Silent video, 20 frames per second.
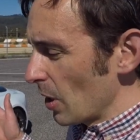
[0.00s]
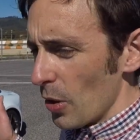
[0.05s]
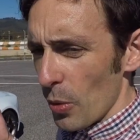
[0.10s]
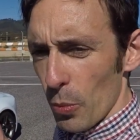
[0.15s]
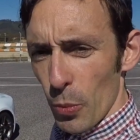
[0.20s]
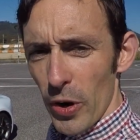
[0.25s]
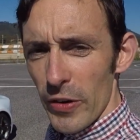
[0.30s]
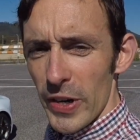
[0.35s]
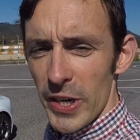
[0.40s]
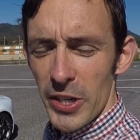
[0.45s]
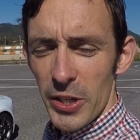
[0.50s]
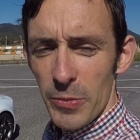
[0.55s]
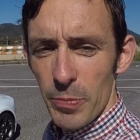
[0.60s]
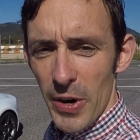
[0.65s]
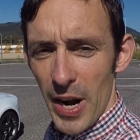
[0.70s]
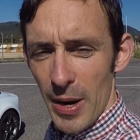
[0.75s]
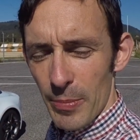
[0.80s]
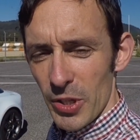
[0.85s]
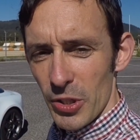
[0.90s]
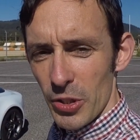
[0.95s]
worried is
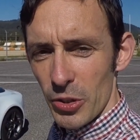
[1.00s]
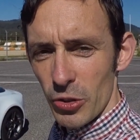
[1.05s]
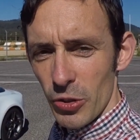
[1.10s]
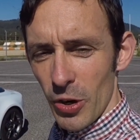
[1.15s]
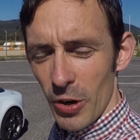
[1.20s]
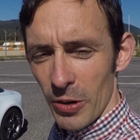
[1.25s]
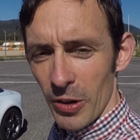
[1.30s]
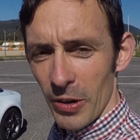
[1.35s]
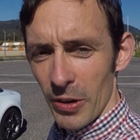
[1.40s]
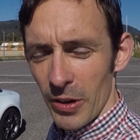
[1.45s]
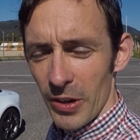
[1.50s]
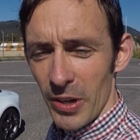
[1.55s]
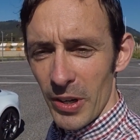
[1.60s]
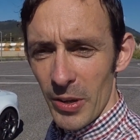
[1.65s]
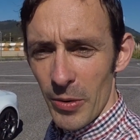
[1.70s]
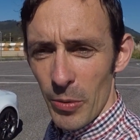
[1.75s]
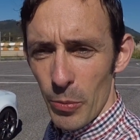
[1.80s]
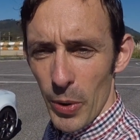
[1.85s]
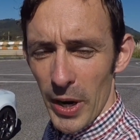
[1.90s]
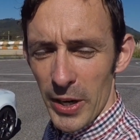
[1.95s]
perhaps a strong
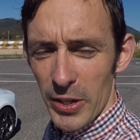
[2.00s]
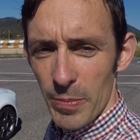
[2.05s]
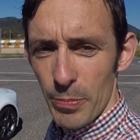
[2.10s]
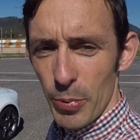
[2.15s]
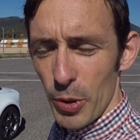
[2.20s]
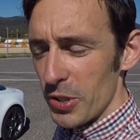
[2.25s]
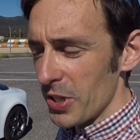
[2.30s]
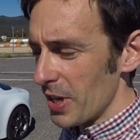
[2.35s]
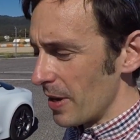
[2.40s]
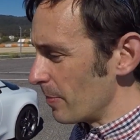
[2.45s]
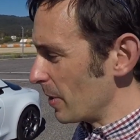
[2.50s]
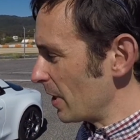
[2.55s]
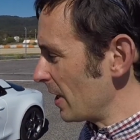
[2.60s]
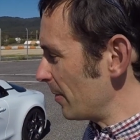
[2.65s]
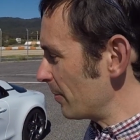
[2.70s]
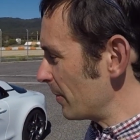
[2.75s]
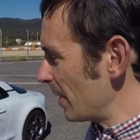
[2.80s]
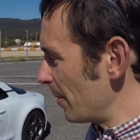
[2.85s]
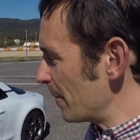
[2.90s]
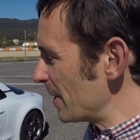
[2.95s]
way to put it, but
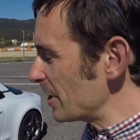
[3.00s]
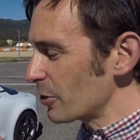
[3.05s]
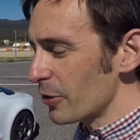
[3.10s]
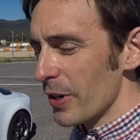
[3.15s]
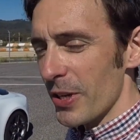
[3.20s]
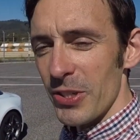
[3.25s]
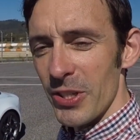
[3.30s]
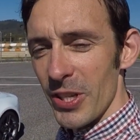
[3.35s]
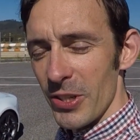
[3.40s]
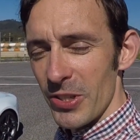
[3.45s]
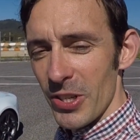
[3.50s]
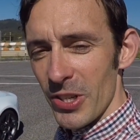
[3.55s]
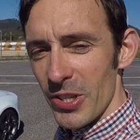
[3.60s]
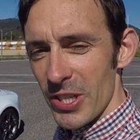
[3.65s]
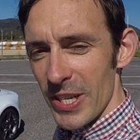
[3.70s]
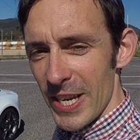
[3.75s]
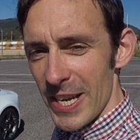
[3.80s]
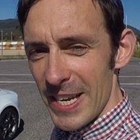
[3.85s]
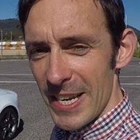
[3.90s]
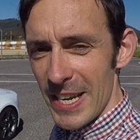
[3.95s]
I'm interested to
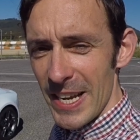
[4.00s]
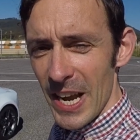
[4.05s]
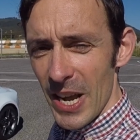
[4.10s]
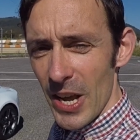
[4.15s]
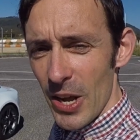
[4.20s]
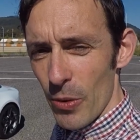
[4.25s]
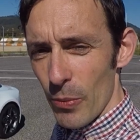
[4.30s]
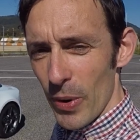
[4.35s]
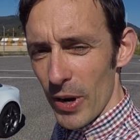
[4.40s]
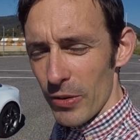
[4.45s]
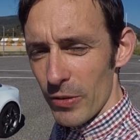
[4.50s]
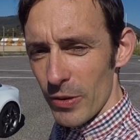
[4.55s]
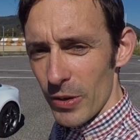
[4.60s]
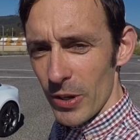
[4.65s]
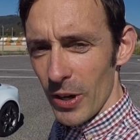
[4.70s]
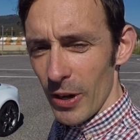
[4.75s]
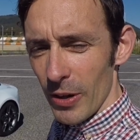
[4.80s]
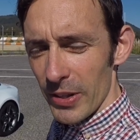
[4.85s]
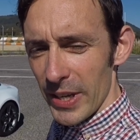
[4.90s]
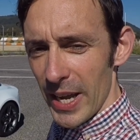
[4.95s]
see whether or
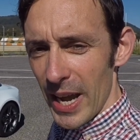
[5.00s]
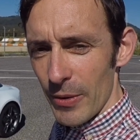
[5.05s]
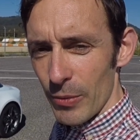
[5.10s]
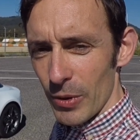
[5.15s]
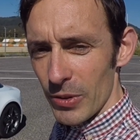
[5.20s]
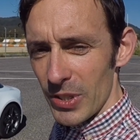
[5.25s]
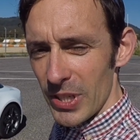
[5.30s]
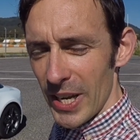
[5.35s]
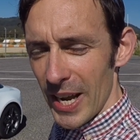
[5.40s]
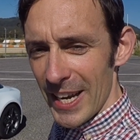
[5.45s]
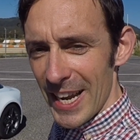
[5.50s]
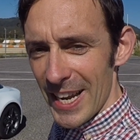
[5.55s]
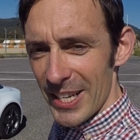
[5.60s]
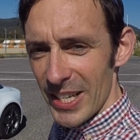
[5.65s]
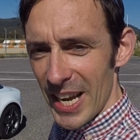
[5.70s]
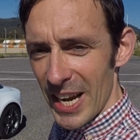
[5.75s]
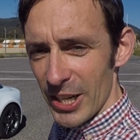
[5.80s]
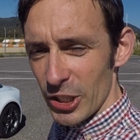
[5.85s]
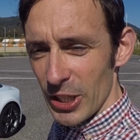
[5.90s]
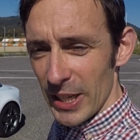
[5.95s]
not the
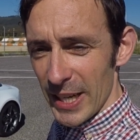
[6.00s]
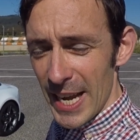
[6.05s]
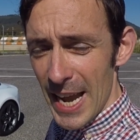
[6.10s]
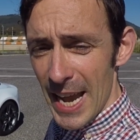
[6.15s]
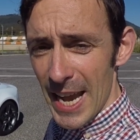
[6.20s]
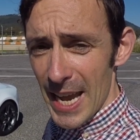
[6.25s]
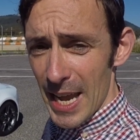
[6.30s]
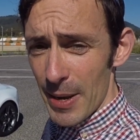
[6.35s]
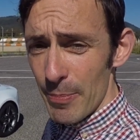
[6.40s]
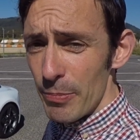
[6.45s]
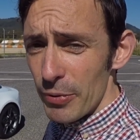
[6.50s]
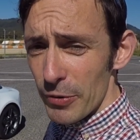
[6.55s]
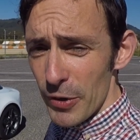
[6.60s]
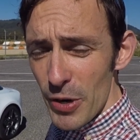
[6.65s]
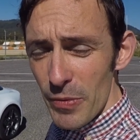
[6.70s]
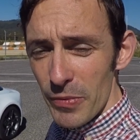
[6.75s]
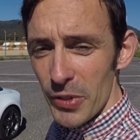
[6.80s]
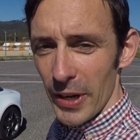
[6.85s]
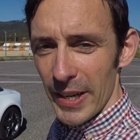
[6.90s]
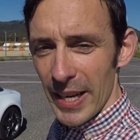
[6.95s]
A110S actually
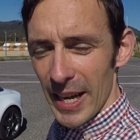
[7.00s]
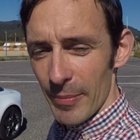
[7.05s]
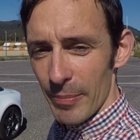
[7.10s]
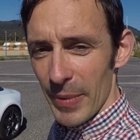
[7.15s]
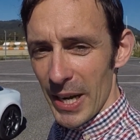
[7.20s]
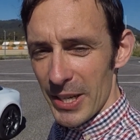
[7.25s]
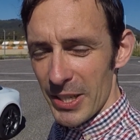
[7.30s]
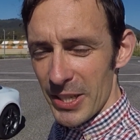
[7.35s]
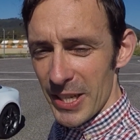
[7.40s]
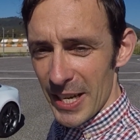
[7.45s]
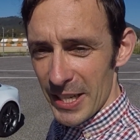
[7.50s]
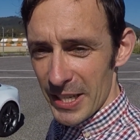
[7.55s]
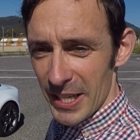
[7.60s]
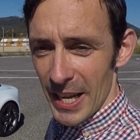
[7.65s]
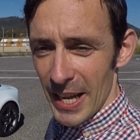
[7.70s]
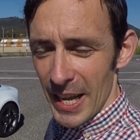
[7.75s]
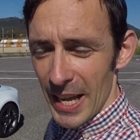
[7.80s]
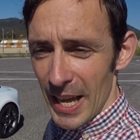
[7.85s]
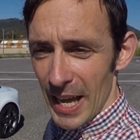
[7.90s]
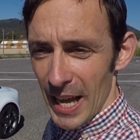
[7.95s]
improves on that, makes it
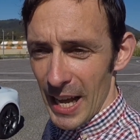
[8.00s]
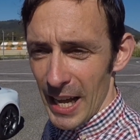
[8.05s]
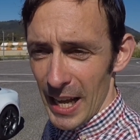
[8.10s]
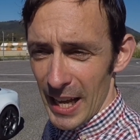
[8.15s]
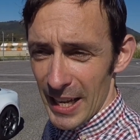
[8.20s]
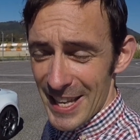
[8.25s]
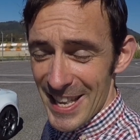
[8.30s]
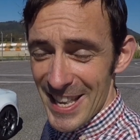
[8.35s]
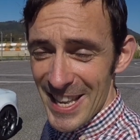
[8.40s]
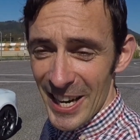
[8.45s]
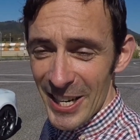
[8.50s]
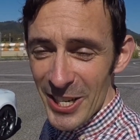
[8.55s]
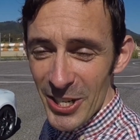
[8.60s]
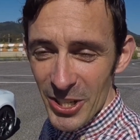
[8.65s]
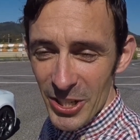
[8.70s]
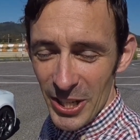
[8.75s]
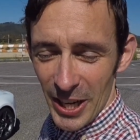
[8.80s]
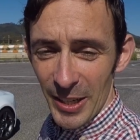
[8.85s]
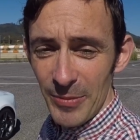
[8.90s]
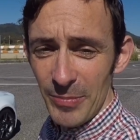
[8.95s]

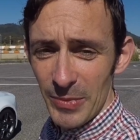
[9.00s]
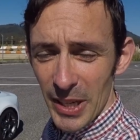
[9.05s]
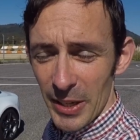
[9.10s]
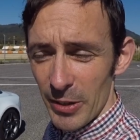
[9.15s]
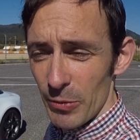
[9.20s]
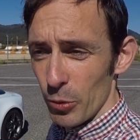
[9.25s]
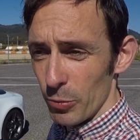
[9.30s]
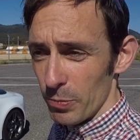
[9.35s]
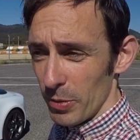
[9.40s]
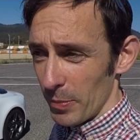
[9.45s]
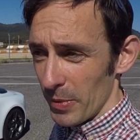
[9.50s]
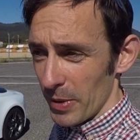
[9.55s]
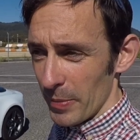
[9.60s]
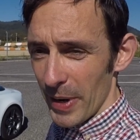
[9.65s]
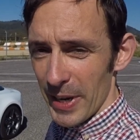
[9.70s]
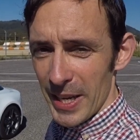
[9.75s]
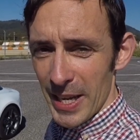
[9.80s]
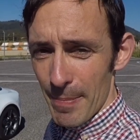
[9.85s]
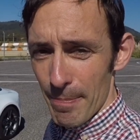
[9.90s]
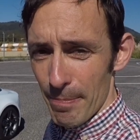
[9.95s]
nicer. It will probably
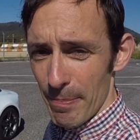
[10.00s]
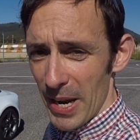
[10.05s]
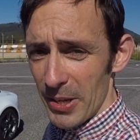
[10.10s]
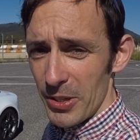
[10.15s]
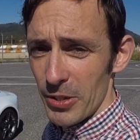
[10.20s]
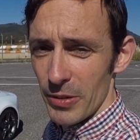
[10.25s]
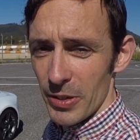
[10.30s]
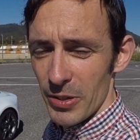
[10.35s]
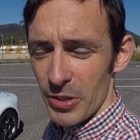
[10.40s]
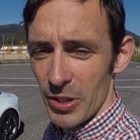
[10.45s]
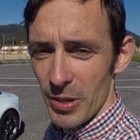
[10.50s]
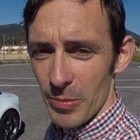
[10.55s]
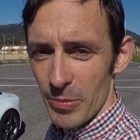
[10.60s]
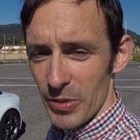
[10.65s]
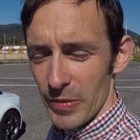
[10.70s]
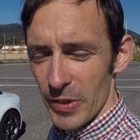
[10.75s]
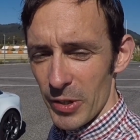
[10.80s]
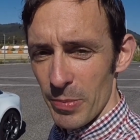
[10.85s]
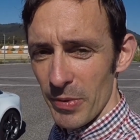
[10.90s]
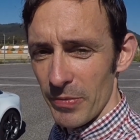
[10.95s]
make it better in terms
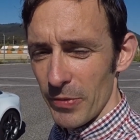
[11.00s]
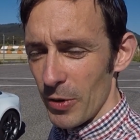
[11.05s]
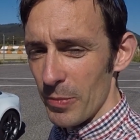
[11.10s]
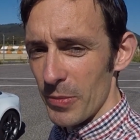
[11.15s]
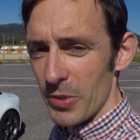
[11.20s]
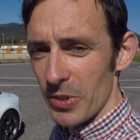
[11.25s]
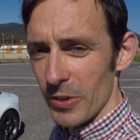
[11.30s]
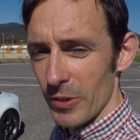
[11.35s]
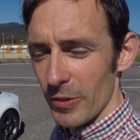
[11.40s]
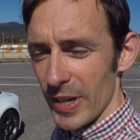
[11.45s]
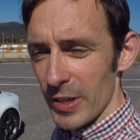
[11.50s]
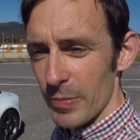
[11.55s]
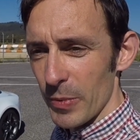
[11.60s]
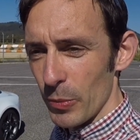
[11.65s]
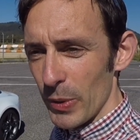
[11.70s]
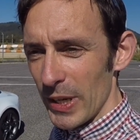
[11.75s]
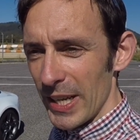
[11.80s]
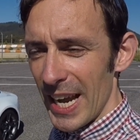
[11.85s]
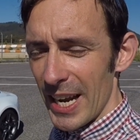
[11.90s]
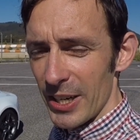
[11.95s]
of its performance and all the rest, but
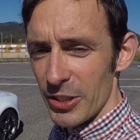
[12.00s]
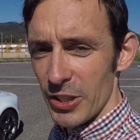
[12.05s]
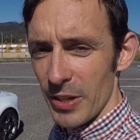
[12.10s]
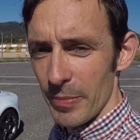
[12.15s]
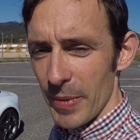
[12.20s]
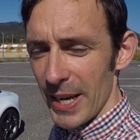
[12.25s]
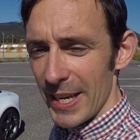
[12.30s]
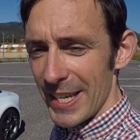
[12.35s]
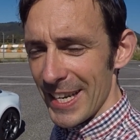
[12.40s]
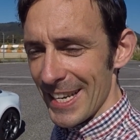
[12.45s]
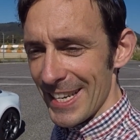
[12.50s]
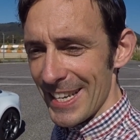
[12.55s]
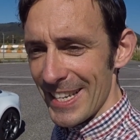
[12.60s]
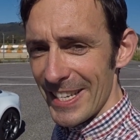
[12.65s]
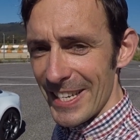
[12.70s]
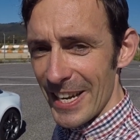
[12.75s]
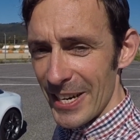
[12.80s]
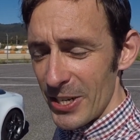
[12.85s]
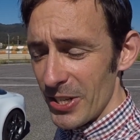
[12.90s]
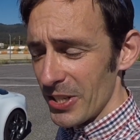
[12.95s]
will it actually make it
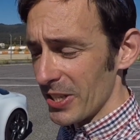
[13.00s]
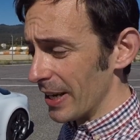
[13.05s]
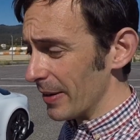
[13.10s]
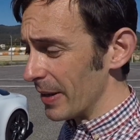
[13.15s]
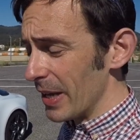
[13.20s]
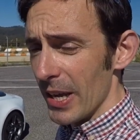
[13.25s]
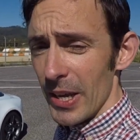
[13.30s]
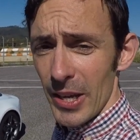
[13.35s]
nicer?